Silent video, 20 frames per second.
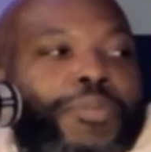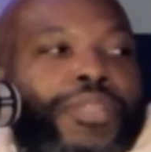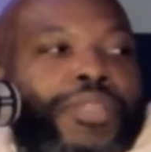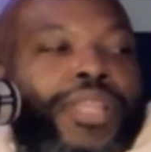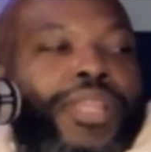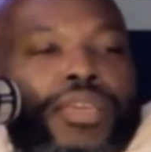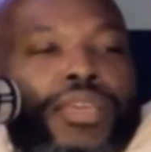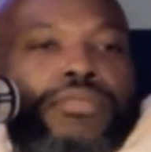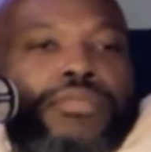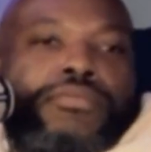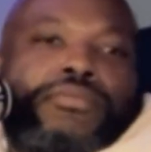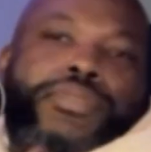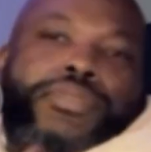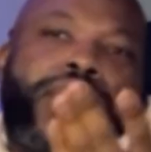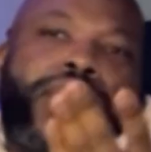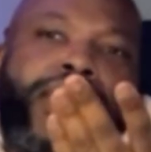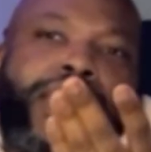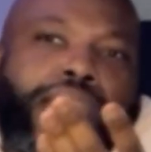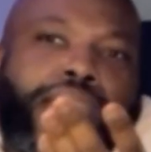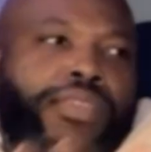be like,
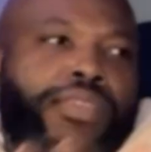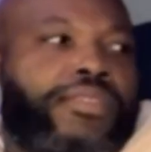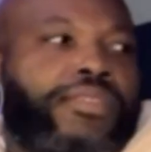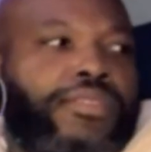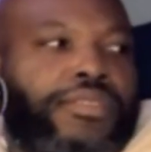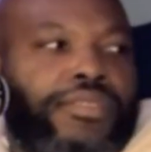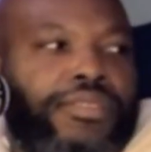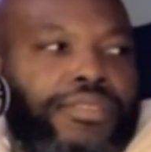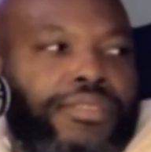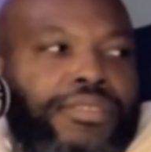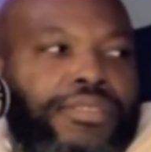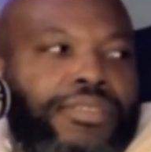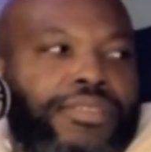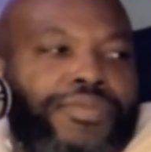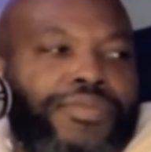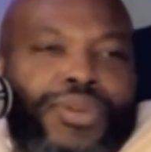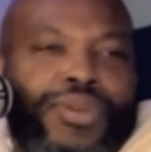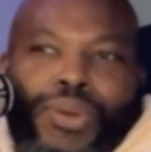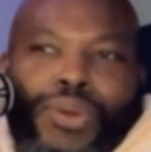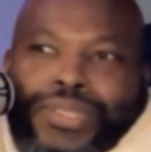yeah,
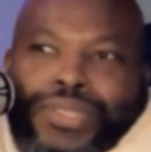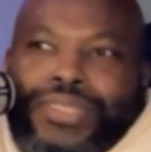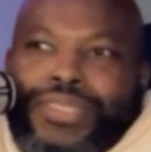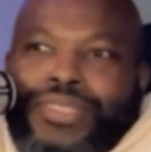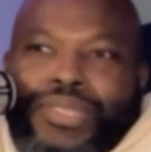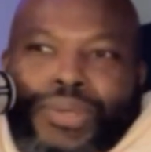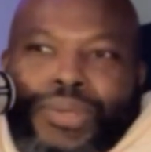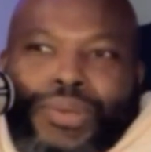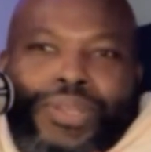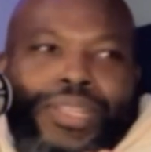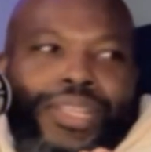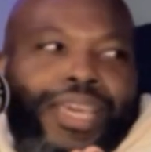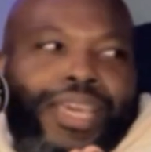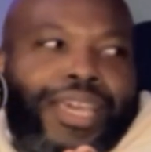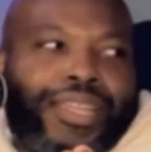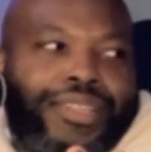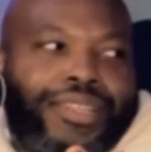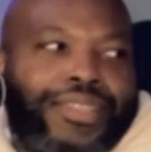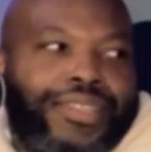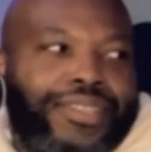of course he's doing that.